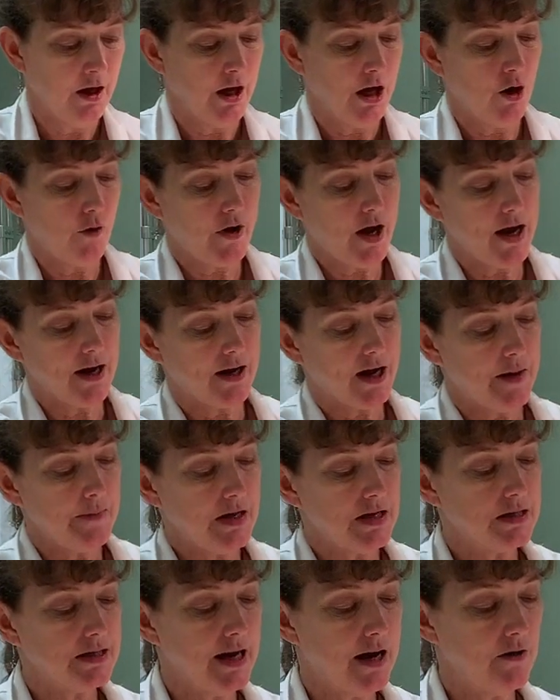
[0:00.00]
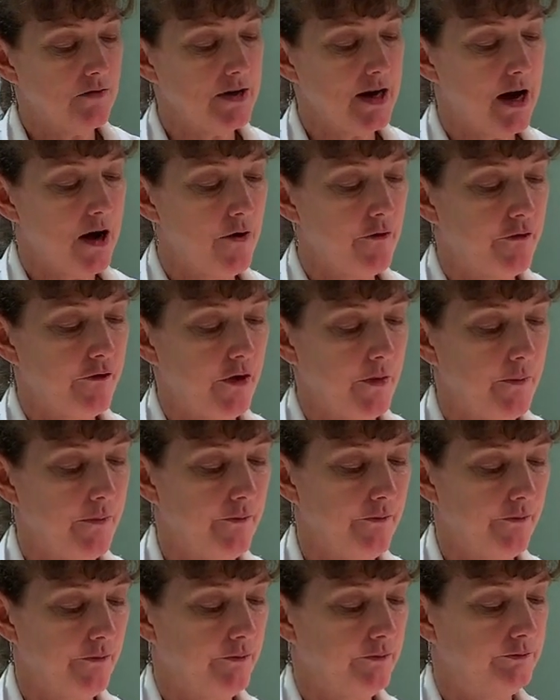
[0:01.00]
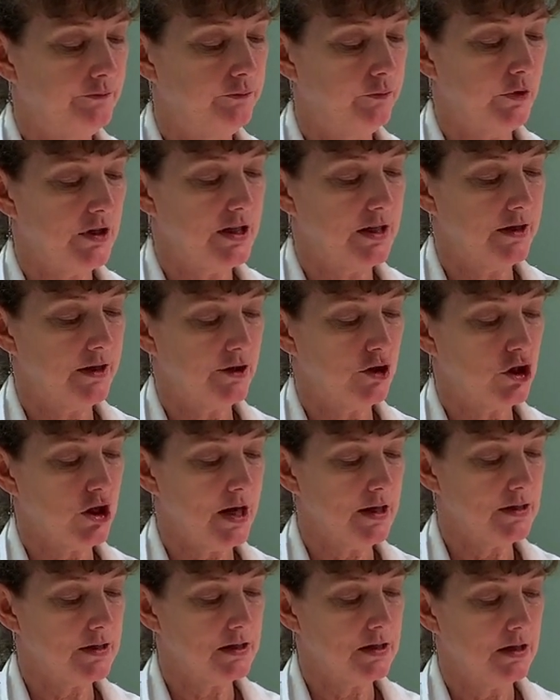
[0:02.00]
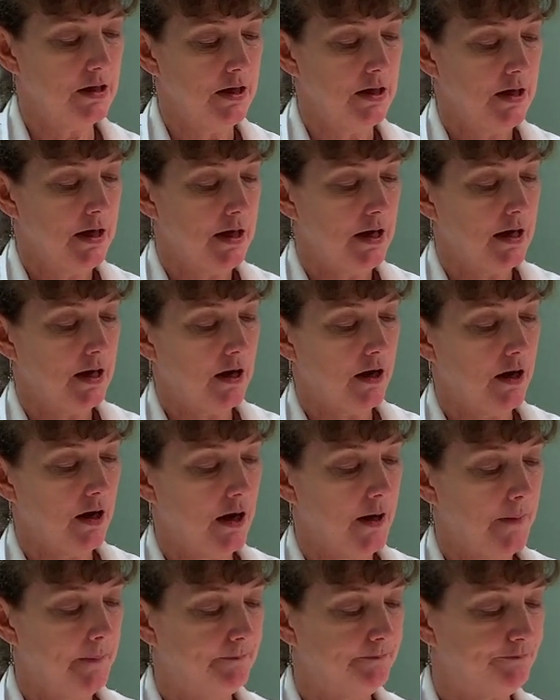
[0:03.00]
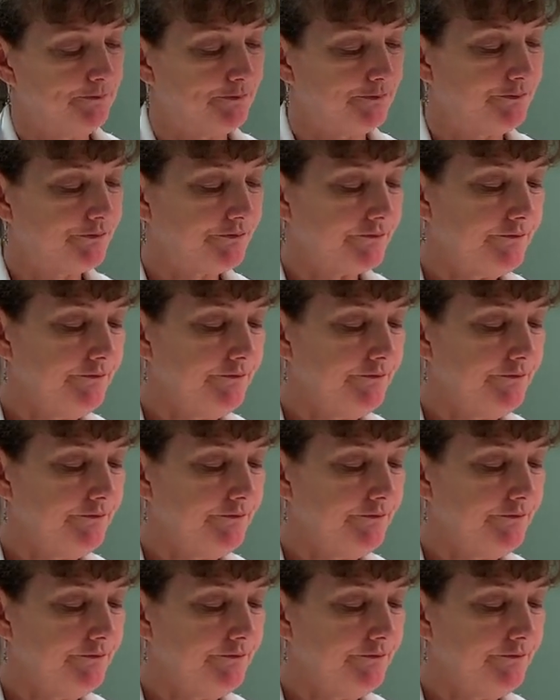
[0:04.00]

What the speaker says: Okay, coming down now from, we did the chest and